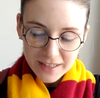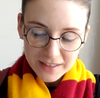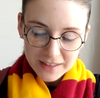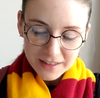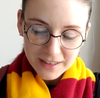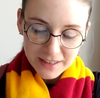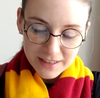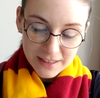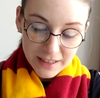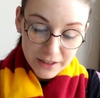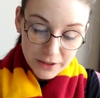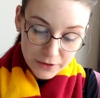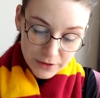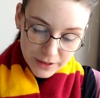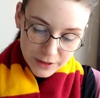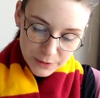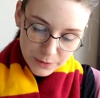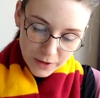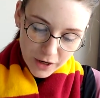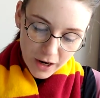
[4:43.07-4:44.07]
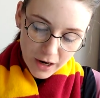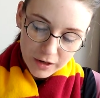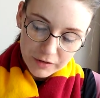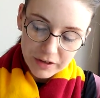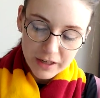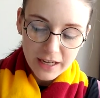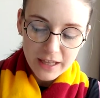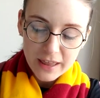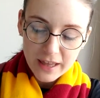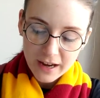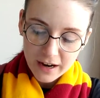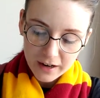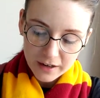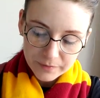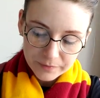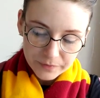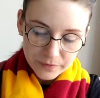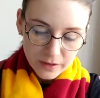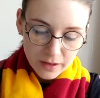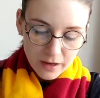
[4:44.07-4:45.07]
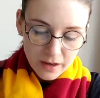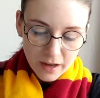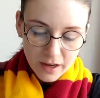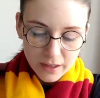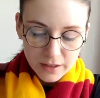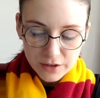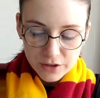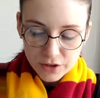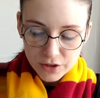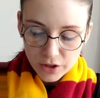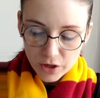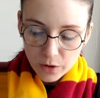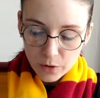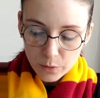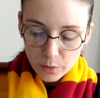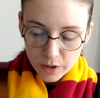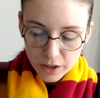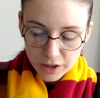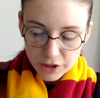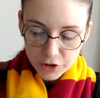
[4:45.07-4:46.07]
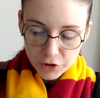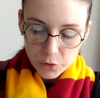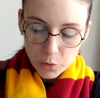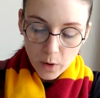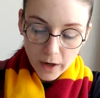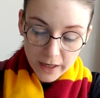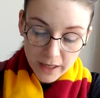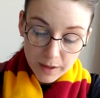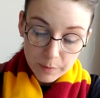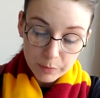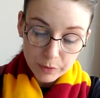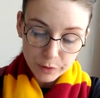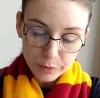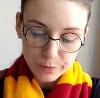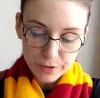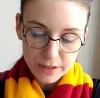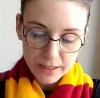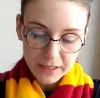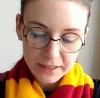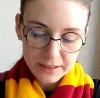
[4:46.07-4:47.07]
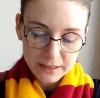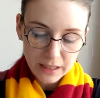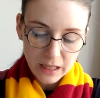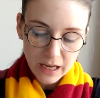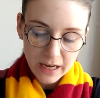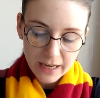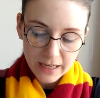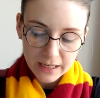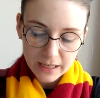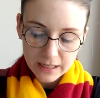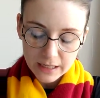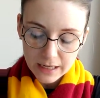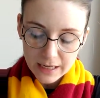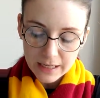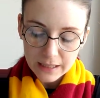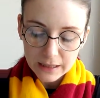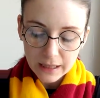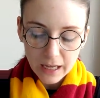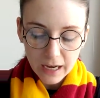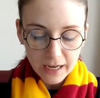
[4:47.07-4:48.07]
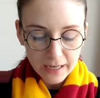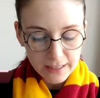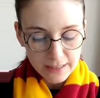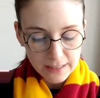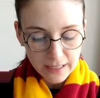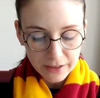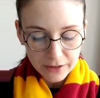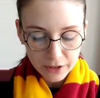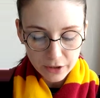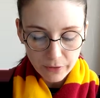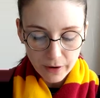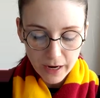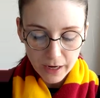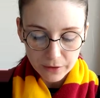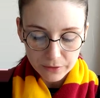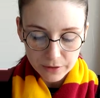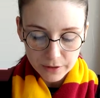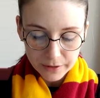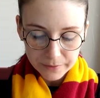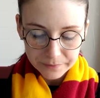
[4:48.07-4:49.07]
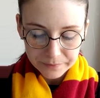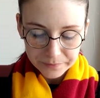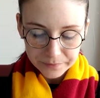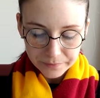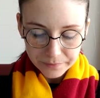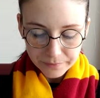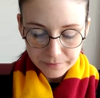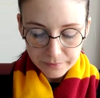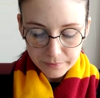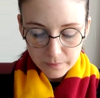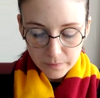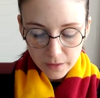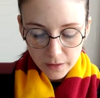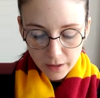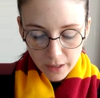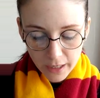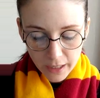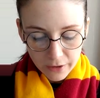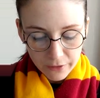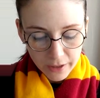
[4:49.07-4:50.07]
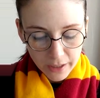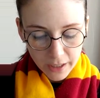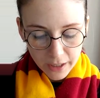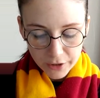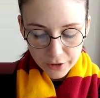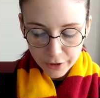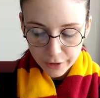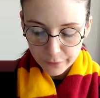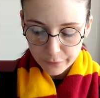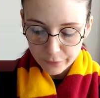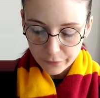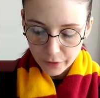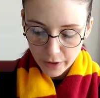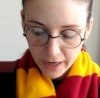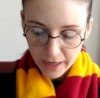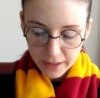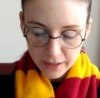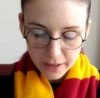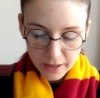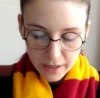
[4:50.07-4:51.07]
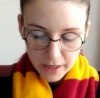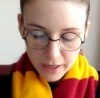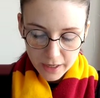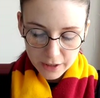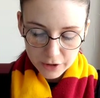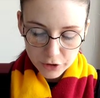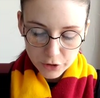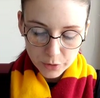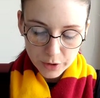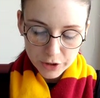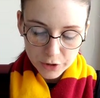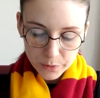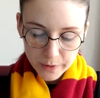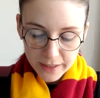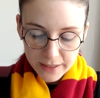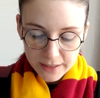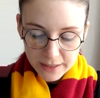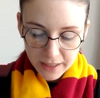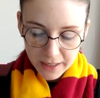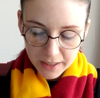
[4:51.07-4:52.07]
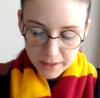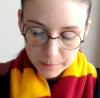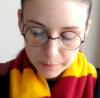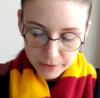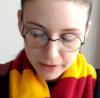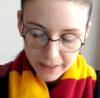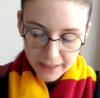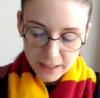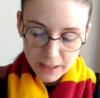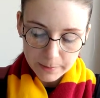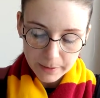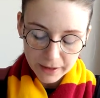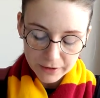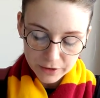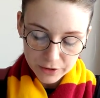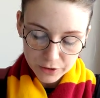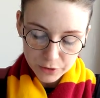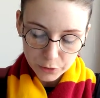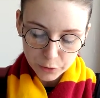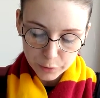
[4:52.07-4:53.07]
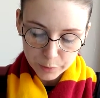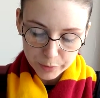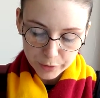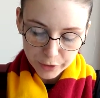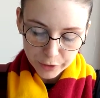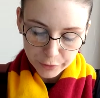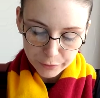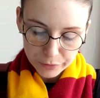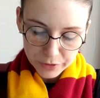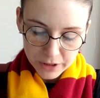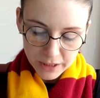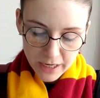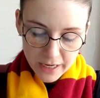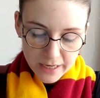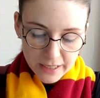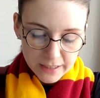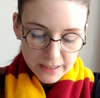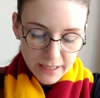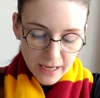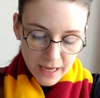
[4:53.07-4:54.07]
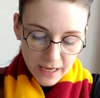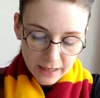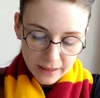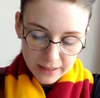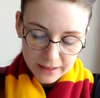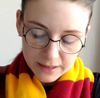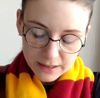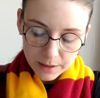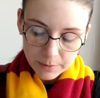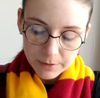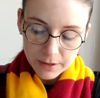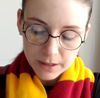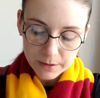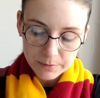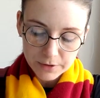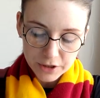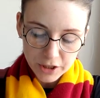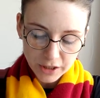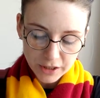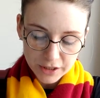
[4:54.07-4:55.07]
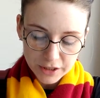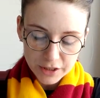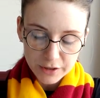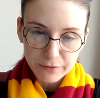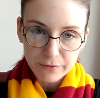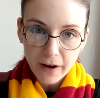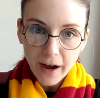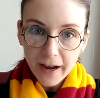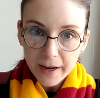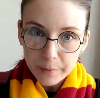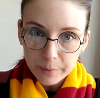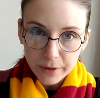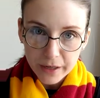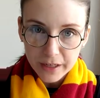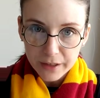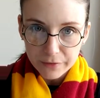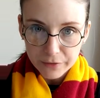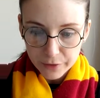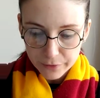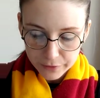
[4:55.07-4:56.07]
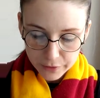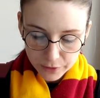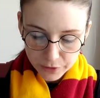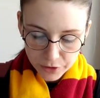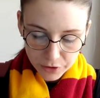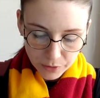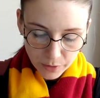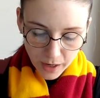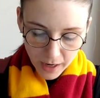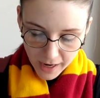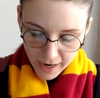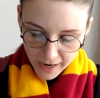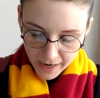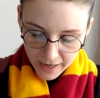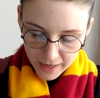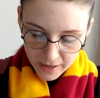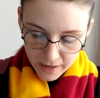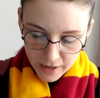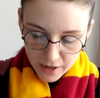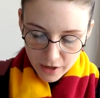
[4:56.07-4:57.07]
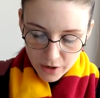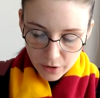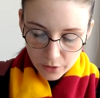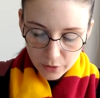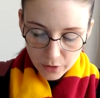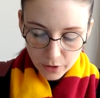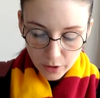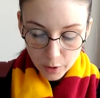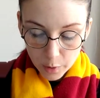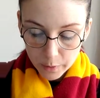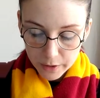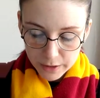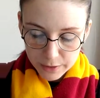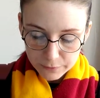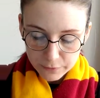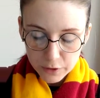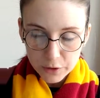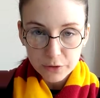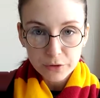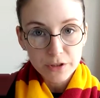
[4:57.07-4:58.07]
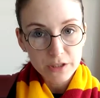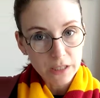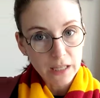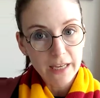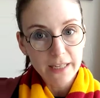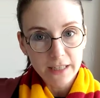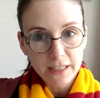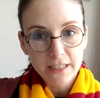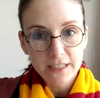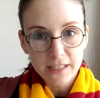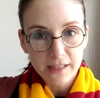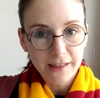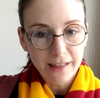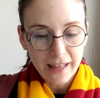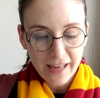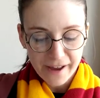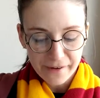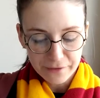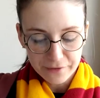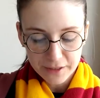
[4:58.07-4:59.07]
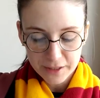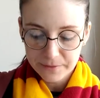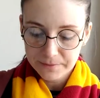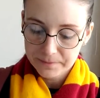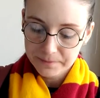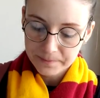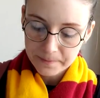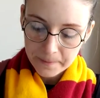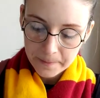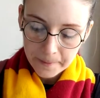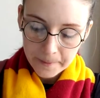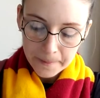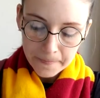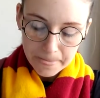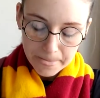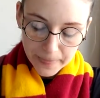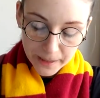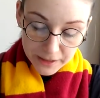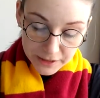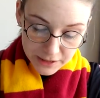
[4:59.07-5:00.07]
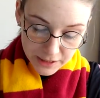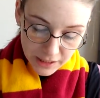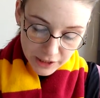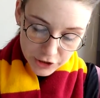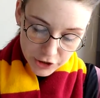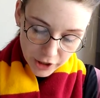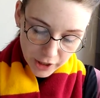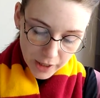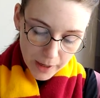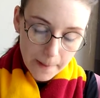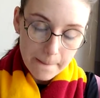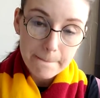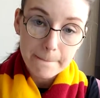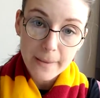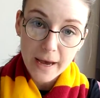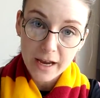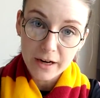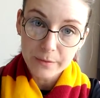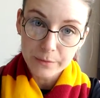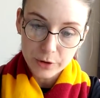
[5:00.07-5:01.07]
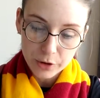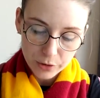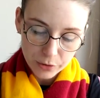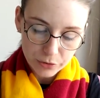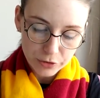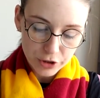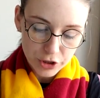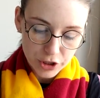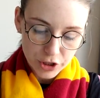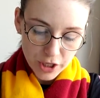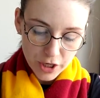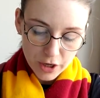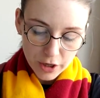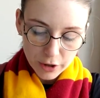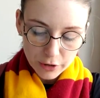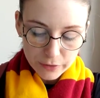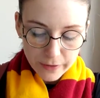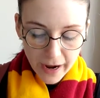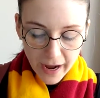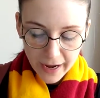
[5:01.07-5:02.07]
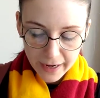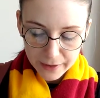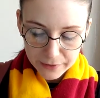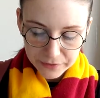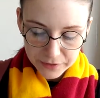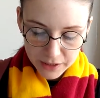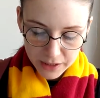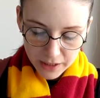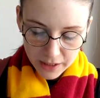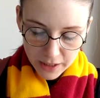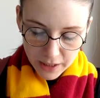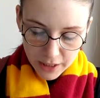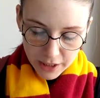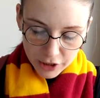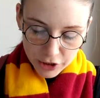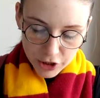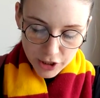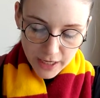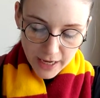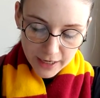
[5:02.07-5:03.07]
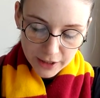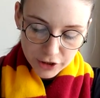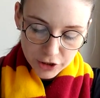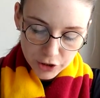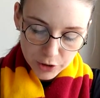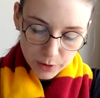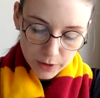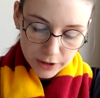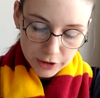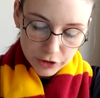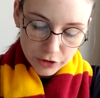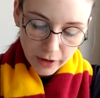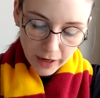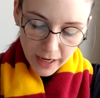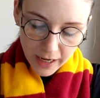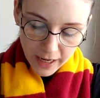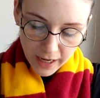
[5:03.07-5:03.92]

The Slytherins were already there, and so were 20 broomsticks lying in neat lines on the ground. Harry had heard Fred and George Weasley complain about the school brooms, saying that some of them started to vibrate if you flew too high, or always flew slightly to the left. Their teacher, Madame Hooch, arrived. She had short gray